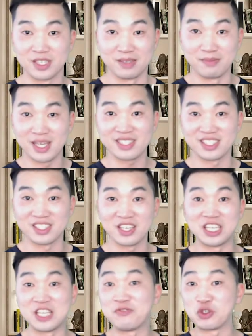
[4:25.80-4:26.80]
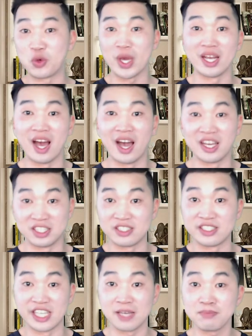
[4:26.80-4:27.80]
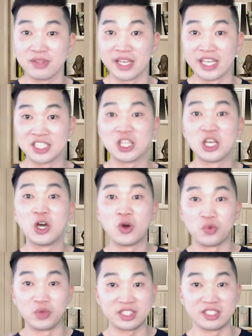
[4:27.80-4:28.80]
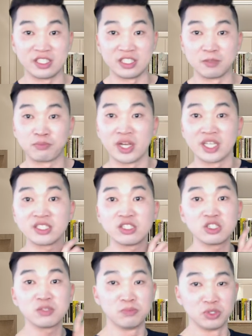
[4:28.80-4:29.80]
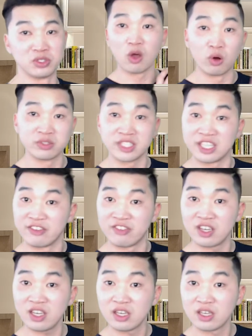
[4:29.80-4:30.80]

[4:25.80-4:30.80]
Imagine if you and I in the same place, we see the President Moon on TV.